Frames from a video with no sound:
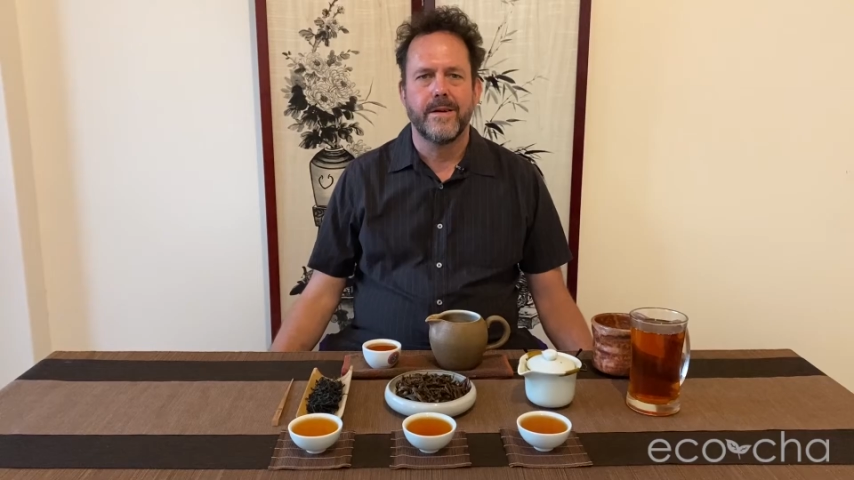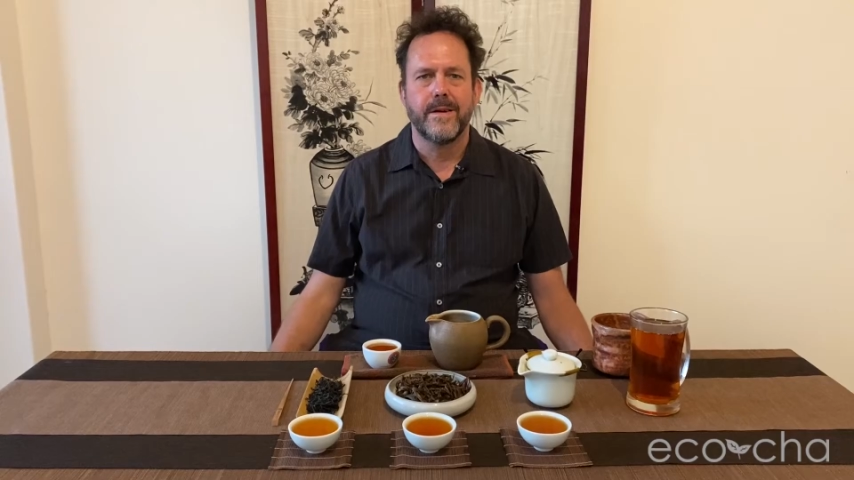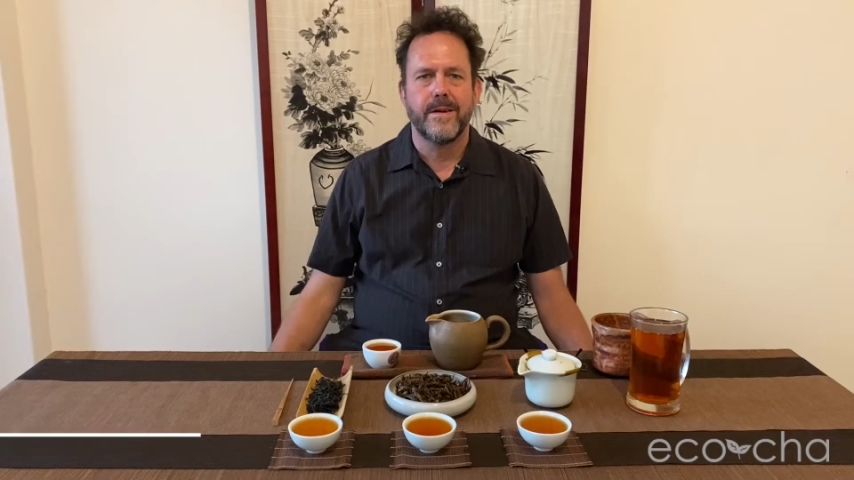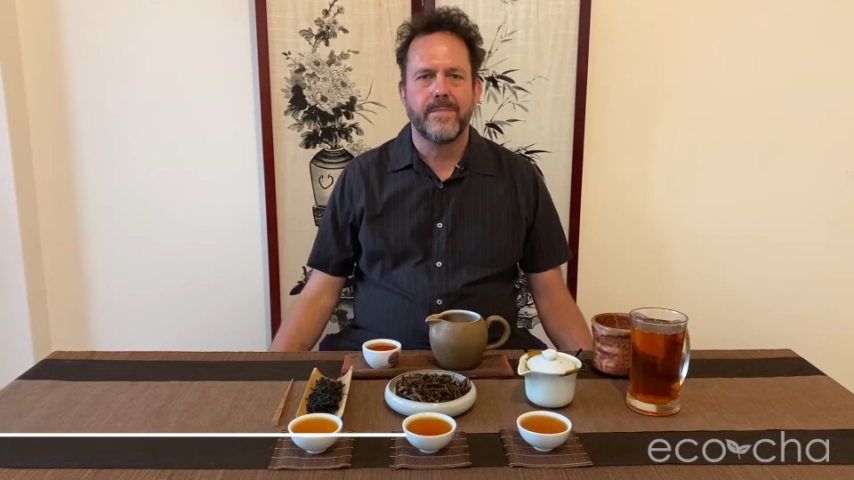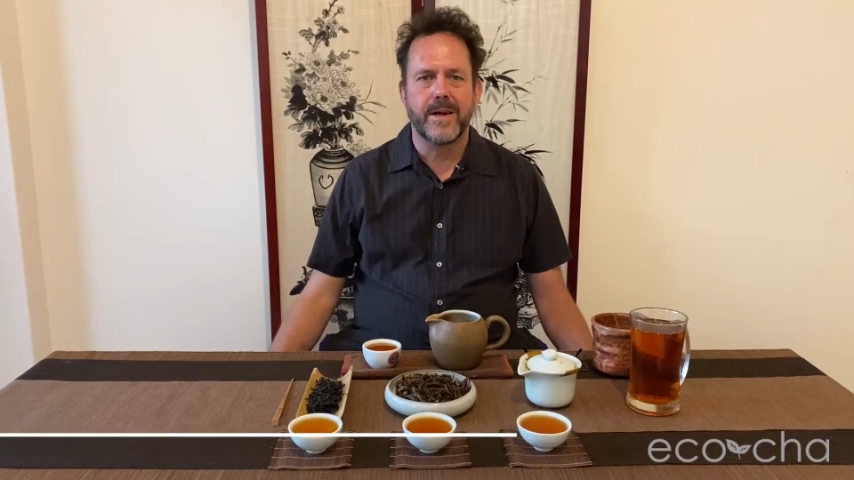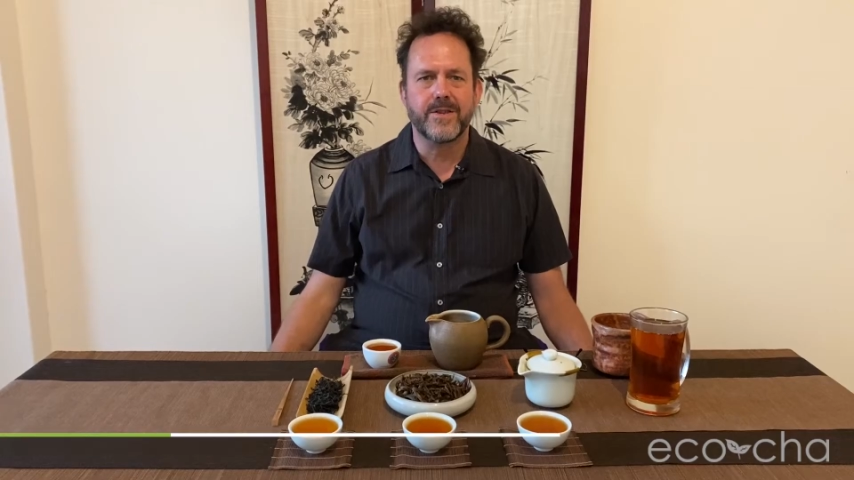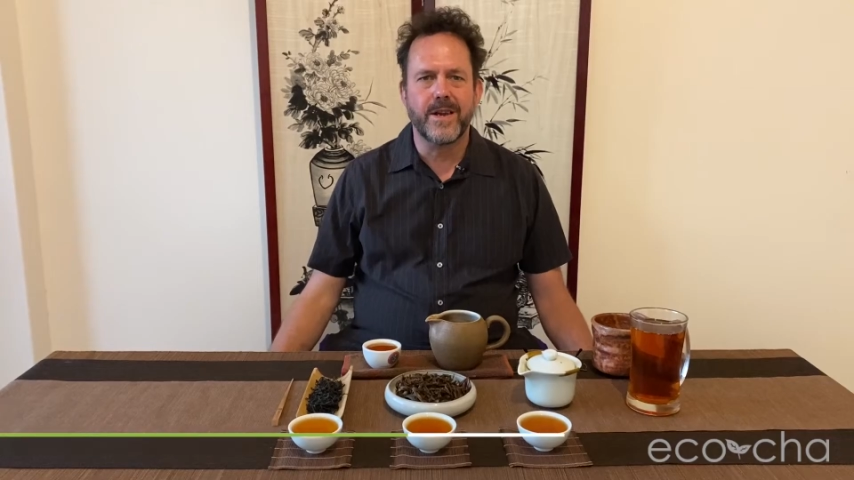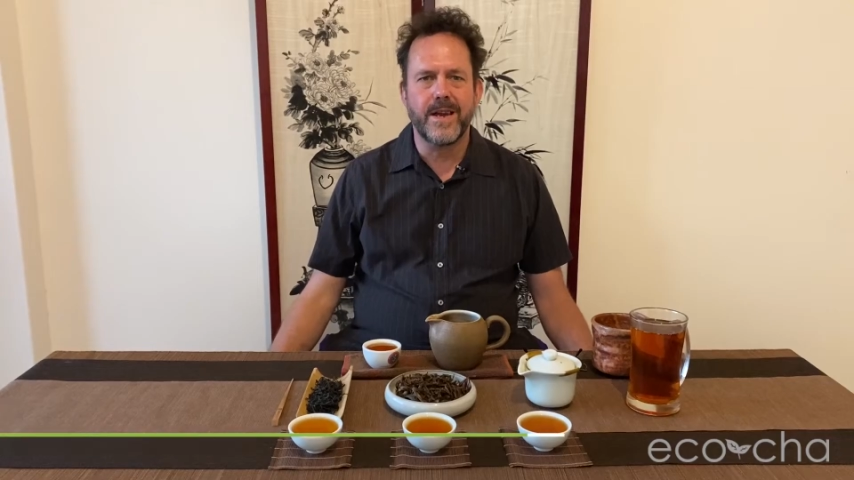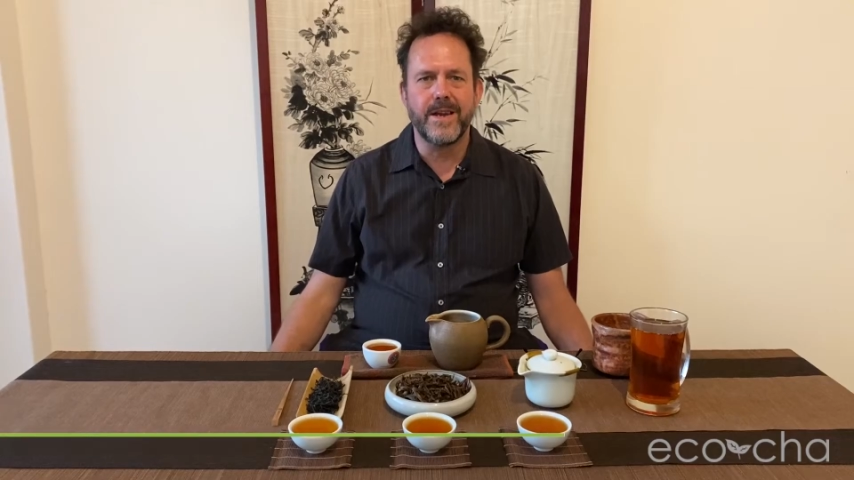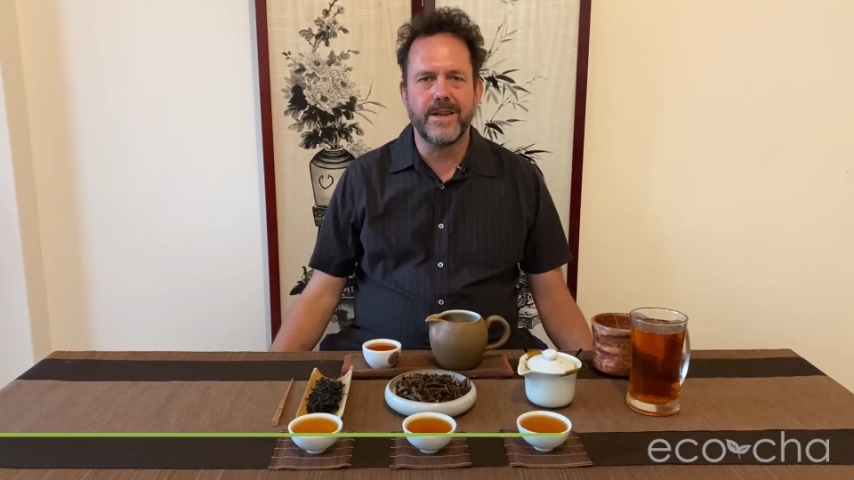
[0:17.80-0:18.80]
Batch
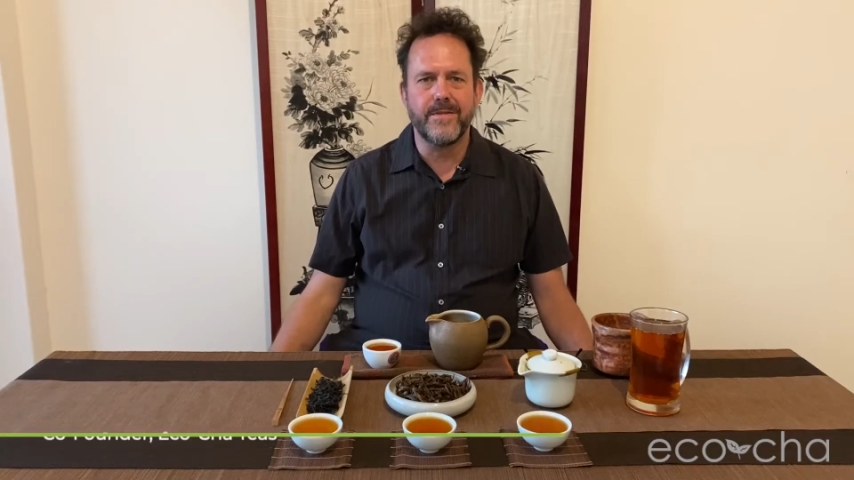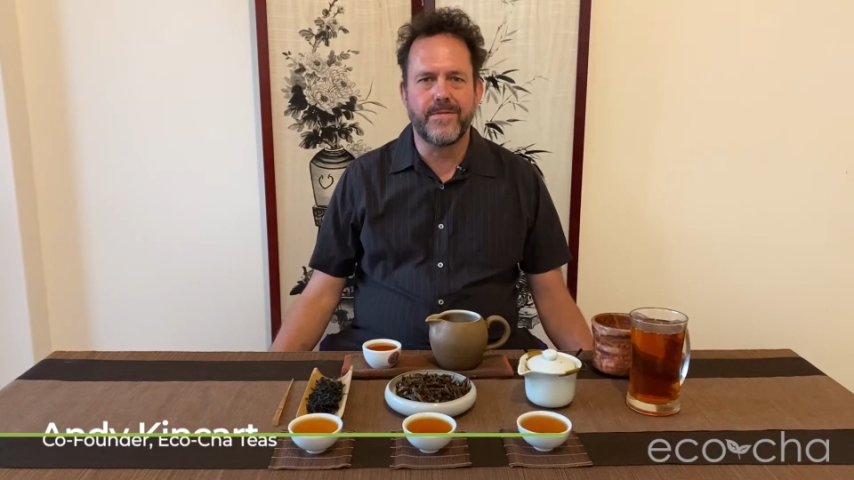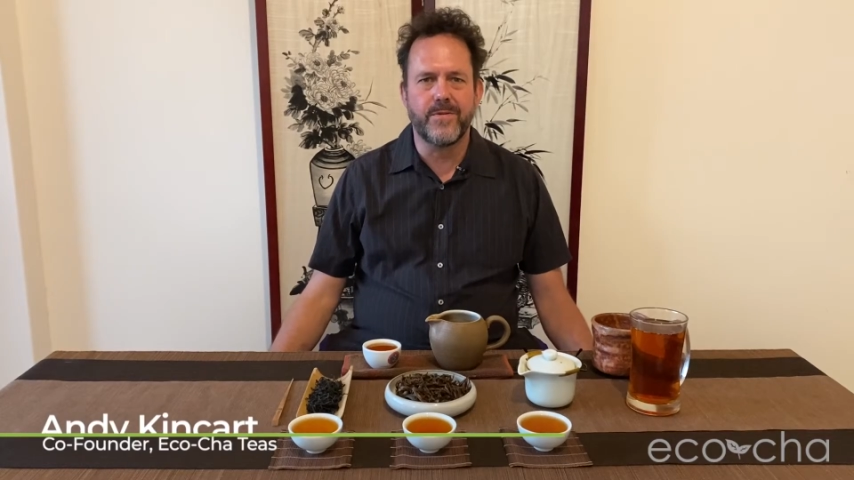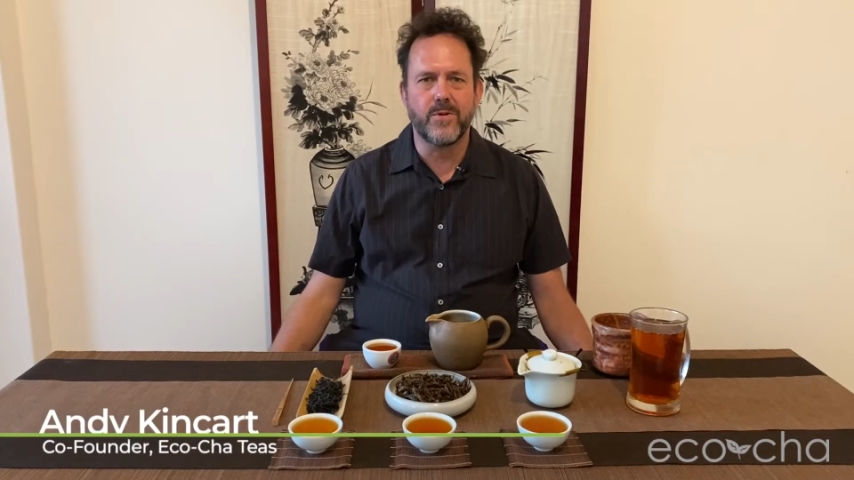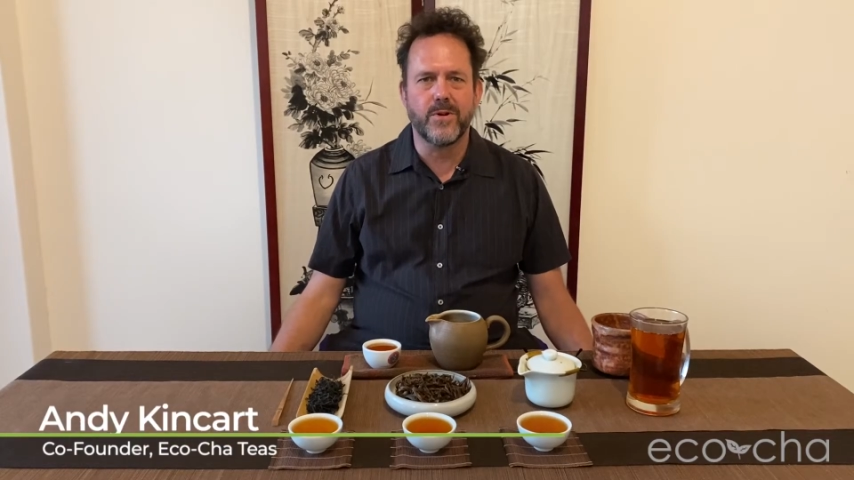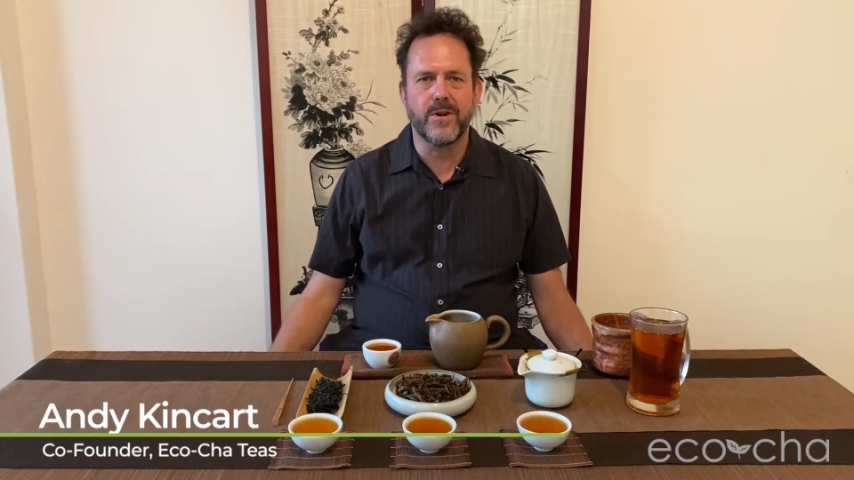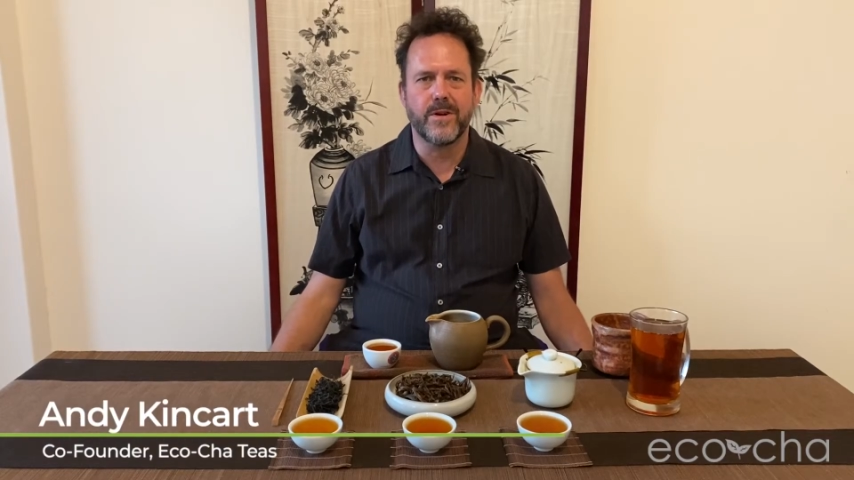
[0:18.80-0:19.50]
84